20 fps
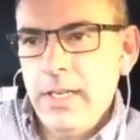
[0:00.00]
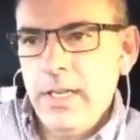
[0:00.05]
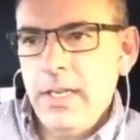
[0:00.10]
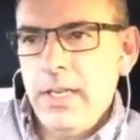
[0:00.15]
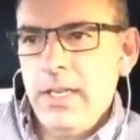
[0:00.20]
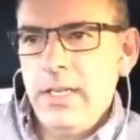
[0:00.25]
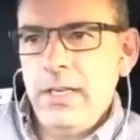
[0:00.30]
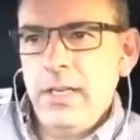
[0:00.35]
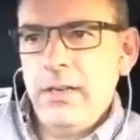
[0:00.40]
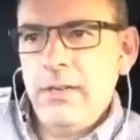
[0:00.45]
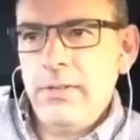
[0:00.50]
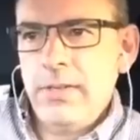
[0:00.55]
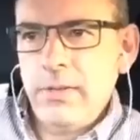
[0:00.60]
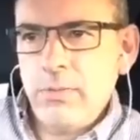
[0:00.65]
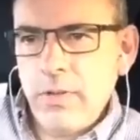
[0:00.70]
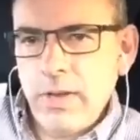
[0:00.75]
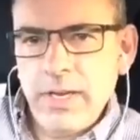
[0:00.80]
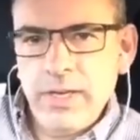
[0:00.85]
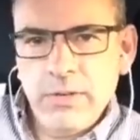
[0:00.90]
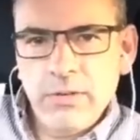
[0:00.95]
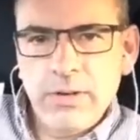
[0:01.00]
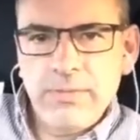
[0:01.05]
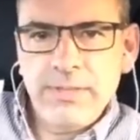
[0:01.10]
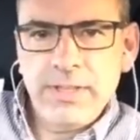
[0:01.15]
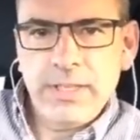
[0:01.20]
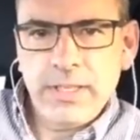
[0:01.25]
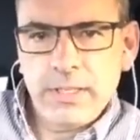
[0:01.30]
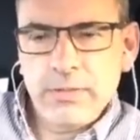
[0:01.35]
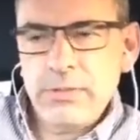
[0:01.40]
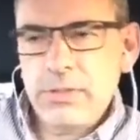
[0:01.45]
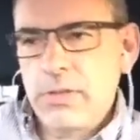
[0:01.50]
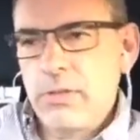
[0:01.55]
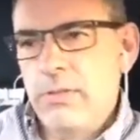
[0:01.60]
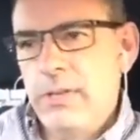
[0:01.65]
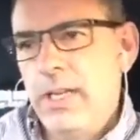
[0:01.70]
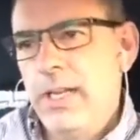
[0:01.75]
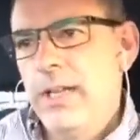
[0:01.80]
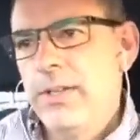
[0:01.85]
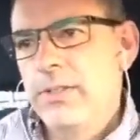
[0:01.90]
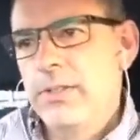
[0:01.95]
they'd want to know everything that was going
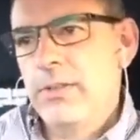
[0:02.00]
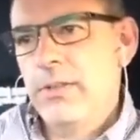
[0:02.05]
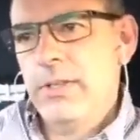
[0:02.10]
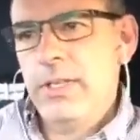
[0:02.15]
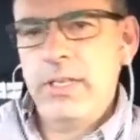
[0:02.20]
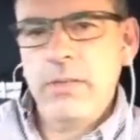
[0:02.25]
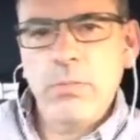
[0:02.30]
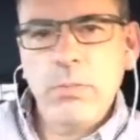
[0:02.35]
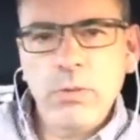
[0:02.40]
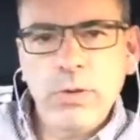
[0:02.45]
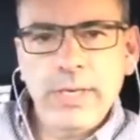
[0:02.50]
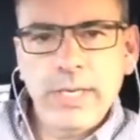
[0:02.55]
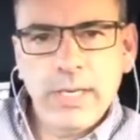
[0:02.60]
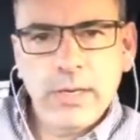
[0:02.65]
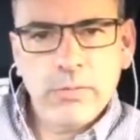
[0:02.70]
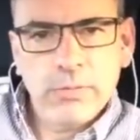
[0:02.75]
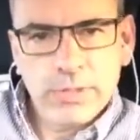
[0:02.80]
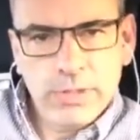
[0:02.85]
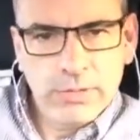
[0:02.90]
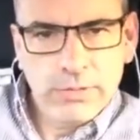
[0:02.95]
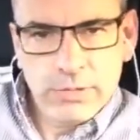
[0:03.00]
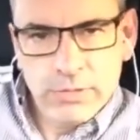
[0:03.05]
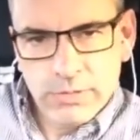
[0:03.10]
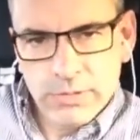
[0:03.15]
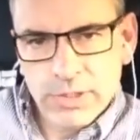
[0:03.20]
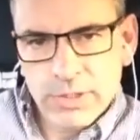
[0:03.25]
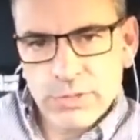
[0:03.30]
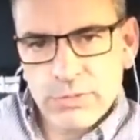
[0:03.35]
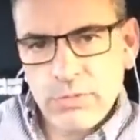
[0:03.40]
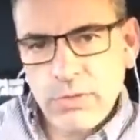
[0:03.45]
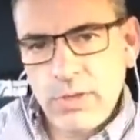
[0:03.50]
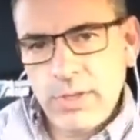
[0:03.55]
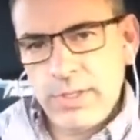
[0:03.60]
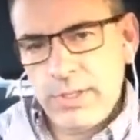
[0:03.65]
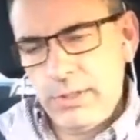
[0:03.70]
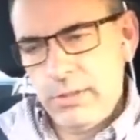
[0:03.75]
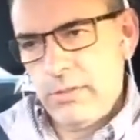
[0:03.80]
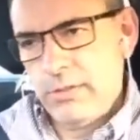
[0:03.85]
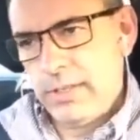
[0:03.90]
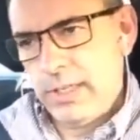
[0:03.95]
on so he could point out, well, you're doing this wrong, you're
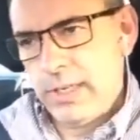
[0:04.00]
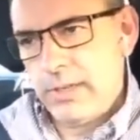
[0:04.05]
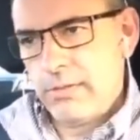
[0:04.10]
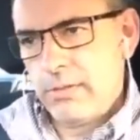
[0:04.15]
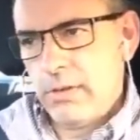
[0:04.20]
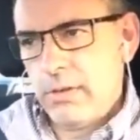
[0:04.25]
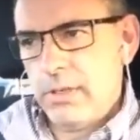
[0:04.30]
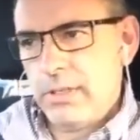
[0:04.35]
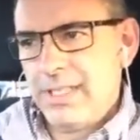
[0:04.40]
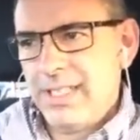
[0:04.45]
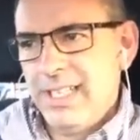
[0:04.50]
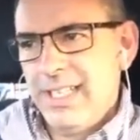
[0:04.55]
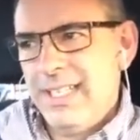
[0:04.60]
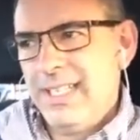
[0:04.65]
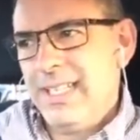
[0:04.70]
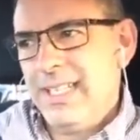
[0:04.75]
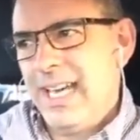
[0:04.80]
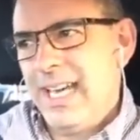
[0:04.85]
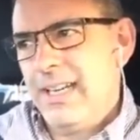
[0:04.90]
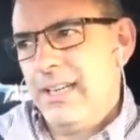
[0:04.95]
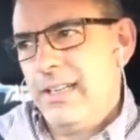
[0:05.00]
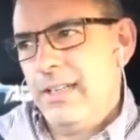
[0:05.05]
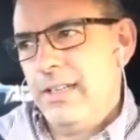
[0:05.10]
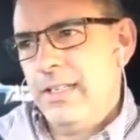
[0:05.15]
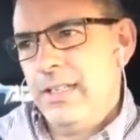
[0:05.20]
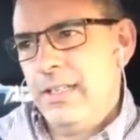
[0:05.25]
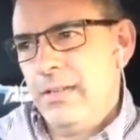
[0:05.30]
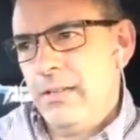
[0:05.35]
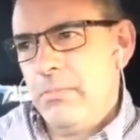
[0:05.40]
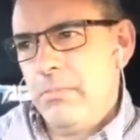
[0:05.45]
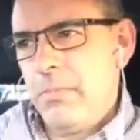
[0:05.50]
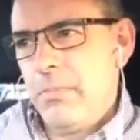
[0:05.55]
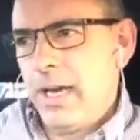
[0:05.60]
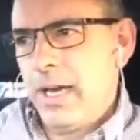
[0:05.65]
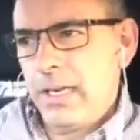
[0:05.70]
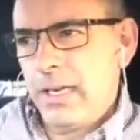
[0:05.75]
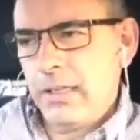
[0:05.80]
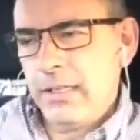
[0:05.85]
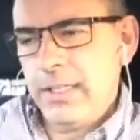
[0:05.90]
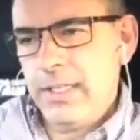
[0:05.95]
doing that wrong, not in a
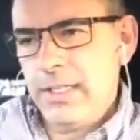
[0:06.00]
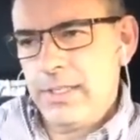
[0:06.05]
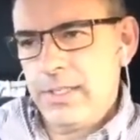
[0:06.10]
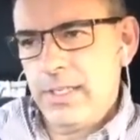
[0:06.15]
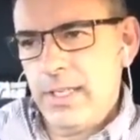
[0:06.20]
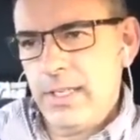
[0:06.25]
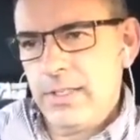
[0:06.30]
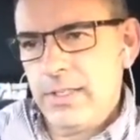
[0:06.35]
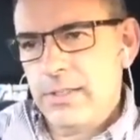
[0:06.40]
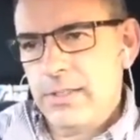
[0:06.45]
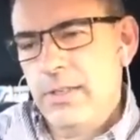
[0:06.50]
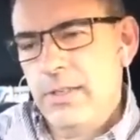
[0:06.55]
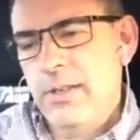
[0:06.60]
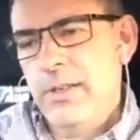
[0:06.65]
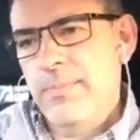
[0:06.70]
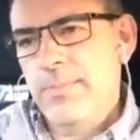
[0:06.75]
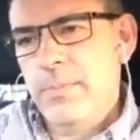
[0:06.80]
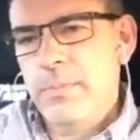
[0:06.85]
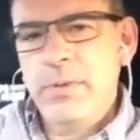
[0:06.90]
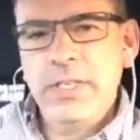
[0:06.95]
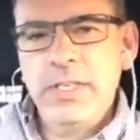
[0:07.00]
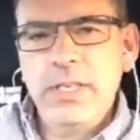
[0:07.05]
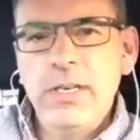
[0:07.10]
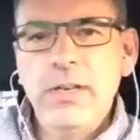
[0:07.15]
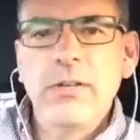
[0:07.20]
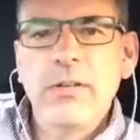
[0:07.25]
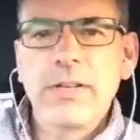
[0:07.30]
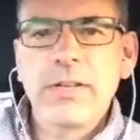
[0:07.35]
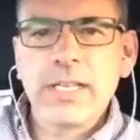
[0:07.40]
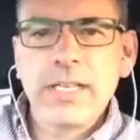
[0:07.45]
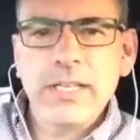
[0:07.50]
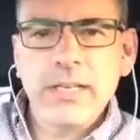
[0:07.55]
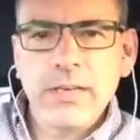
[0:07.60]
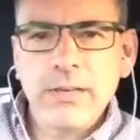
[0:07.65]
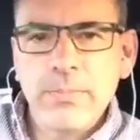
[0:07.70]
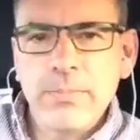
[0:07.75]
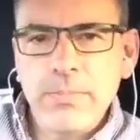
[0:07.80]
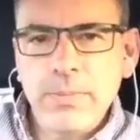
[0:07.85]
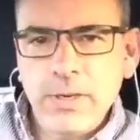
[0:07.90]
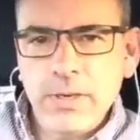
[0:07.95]
modeling sense. But, again, our
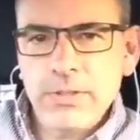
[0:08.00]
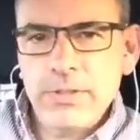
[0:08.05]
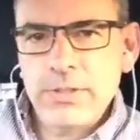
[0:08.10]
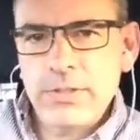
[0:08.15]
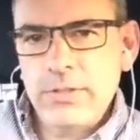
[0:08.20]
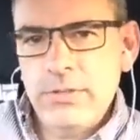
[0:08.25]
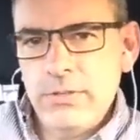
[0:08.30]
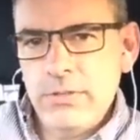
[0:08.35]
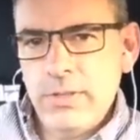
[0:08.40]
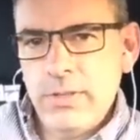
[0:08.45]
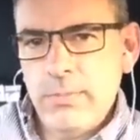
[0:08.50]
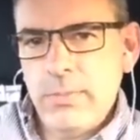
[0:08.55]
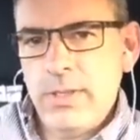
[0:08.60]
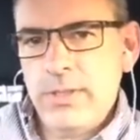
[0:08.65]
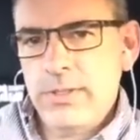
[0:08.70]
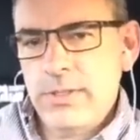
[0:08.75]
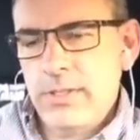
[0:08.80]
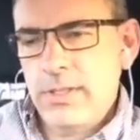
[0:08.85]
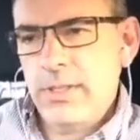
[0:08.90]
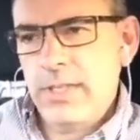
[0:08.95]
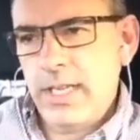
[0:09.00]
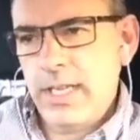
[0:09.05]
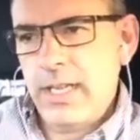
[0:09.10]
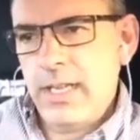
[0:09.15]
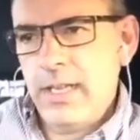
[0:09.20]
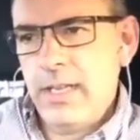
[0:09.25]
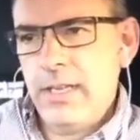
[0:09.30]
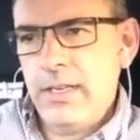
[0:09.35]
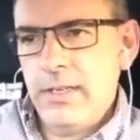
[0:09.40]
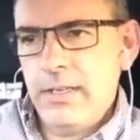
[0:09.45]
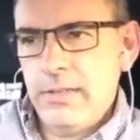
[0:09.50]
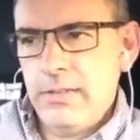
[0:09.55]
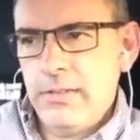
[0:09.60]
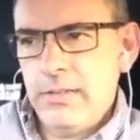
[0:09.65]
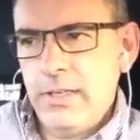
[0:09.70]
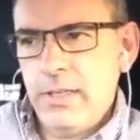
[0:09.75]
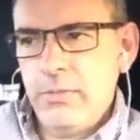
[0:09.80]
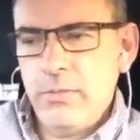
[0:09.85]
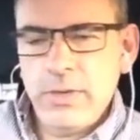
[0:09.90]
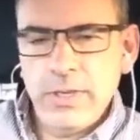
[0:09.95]
parents do the best that they can
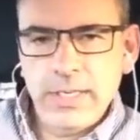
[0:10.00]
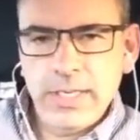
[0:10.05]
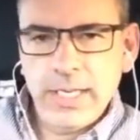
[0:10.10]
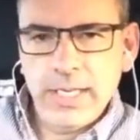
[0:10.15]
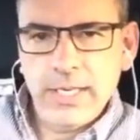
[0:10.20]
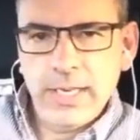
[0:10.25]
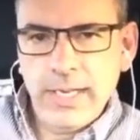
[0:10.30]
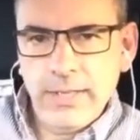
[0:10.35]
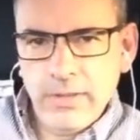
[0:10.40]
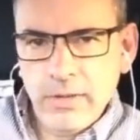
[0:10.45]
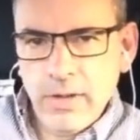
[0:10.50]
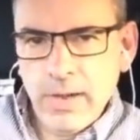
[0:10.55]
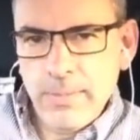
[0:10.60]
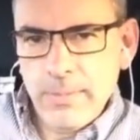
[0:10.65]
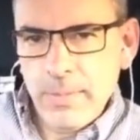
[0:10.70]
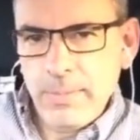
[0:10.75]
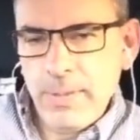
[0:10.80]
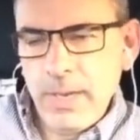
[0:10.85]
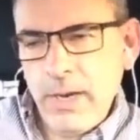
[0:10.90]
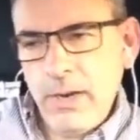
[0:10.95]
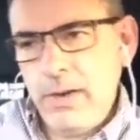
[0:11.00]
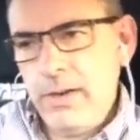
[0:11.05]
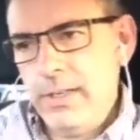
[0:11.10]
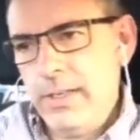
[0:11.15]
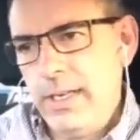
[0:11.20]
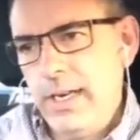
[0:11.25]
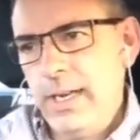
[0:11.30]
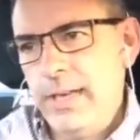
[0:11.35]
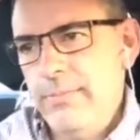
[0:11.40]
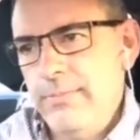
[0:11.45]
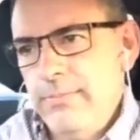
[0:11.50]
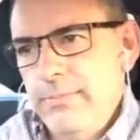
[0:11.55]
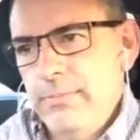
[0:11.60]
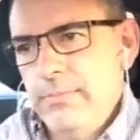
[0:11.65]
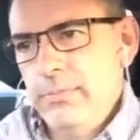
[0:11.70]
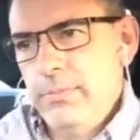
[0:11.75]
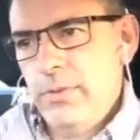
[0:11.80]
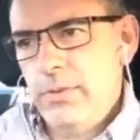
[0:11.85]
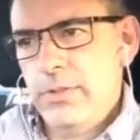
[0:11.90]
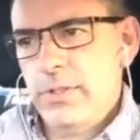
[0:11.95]
and whatnot. I know I'm a parent, and
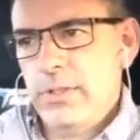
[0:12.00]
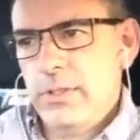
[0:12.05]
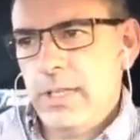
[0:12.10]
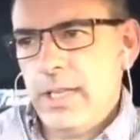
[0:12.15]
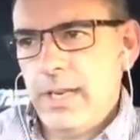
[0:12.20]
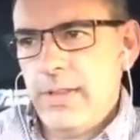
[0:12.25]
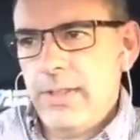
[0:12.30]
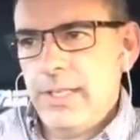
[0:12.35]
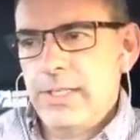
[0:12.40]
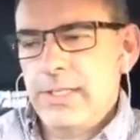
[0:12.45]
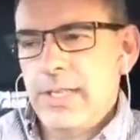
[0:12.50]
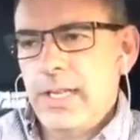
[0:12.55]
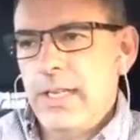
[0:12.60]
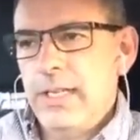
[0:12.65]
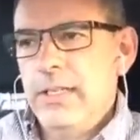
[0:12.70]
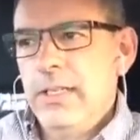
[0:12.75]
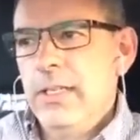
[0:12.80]
there's a lot of things I